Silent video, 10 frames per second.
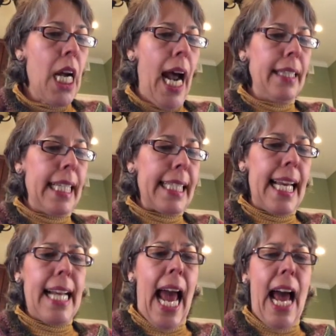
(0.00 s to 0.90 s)
And they
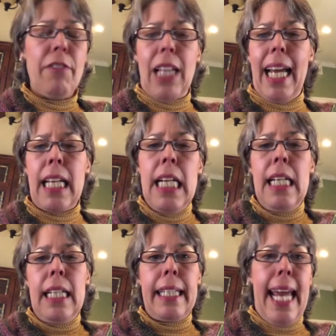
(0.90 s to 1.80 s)
say to have like
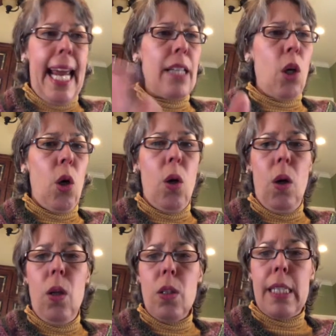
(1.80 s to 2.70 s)

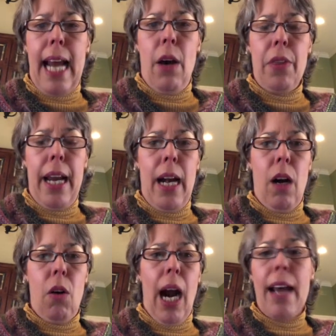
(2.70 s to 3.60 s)
candles down
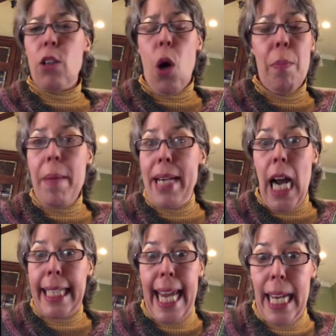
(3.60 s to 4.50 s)
there or I don't know, maybe
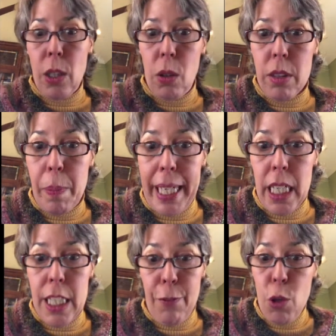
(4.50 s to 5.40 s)
not candles
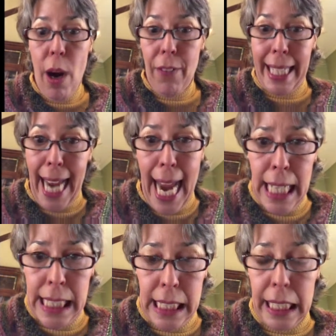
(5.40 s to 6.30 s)
because if you have a
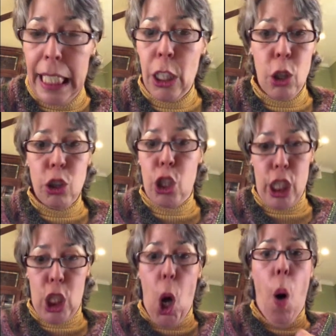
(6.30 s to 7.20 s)
gas leak, you'll
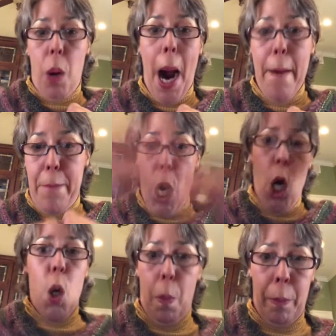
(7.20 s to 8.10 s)
just go
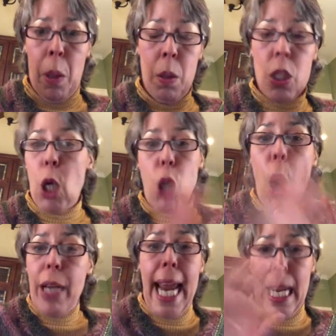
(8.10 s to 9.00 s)
kaboom. So
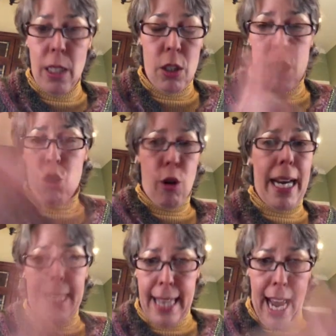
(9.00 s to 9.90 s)
no candles,
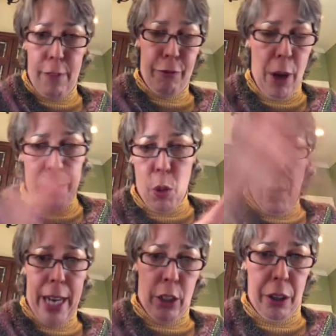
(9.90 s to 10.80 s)
strike that from the
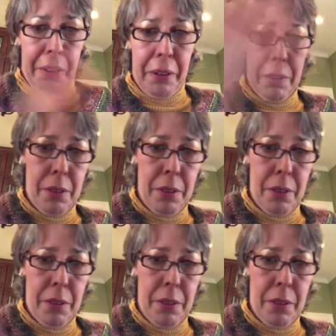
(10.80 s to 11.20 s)
record.